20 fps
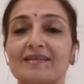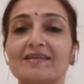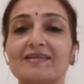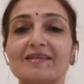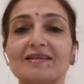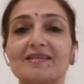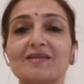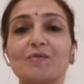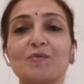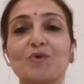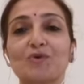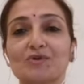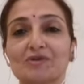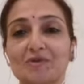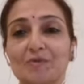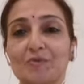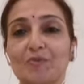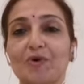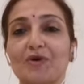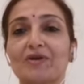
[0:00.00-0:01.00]
These are the
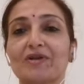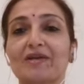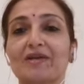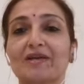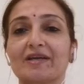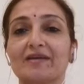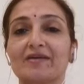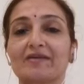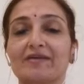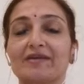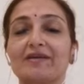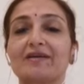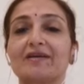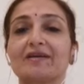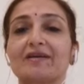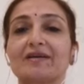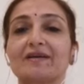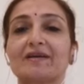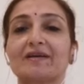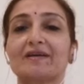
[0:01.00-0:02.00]
most important
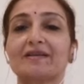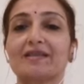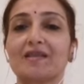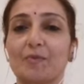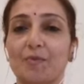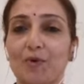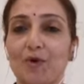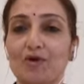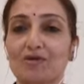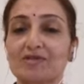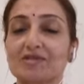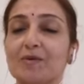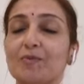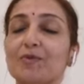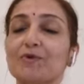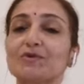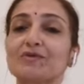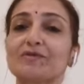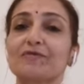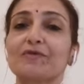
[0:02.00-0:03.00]
ingredient. The pot.
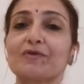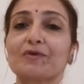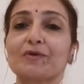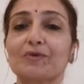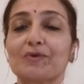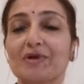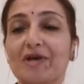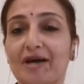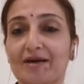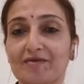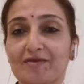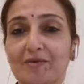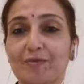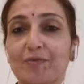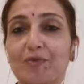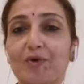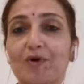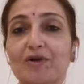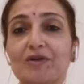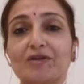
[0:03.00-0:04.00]
Suppose if you don't have
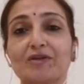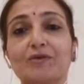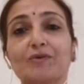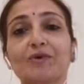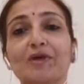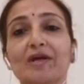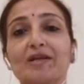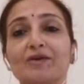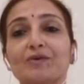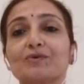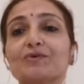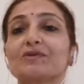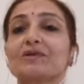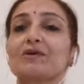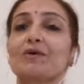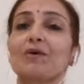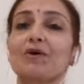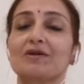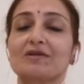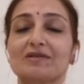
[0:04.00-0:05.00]
the pot, you can use
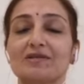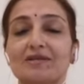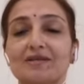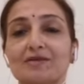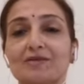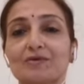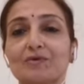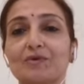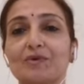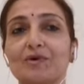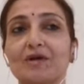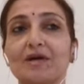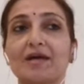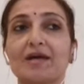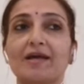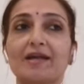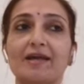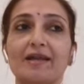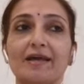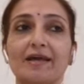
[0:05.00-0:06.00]
an alternative
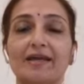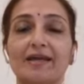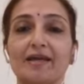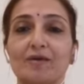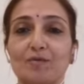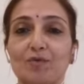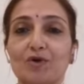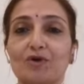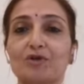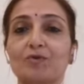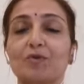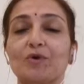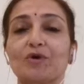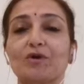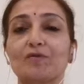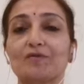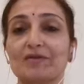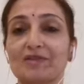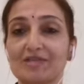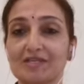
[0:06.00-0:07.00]
like a water
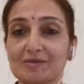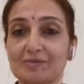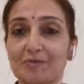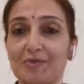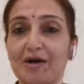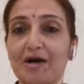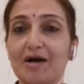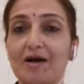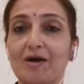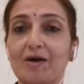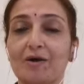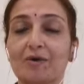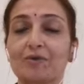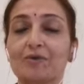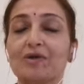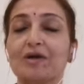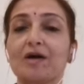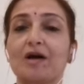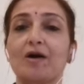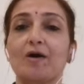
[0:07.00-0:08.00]
bottle with a
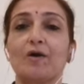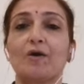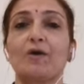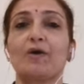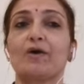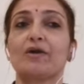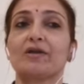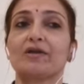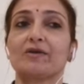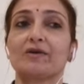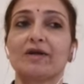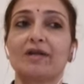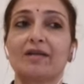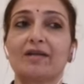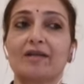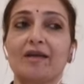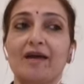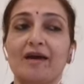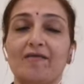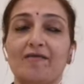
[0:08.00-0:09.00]
spout, or you
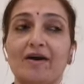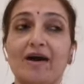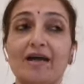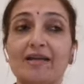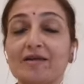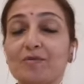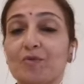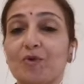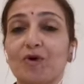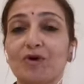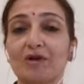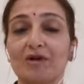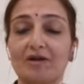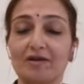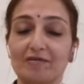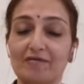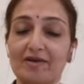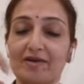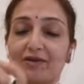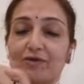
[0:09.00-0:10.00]
can have a honey
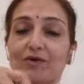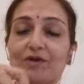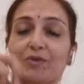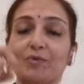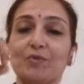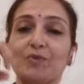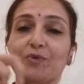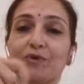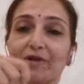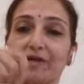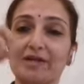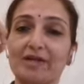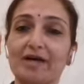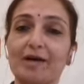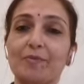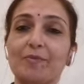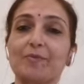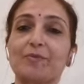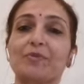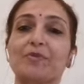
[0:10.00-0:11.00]
bottle where you can pull it
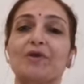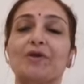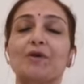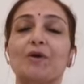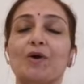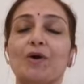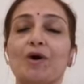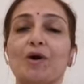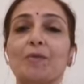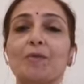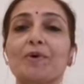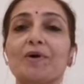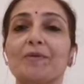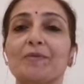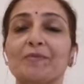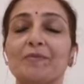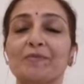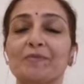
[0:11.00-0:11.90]
up the knob.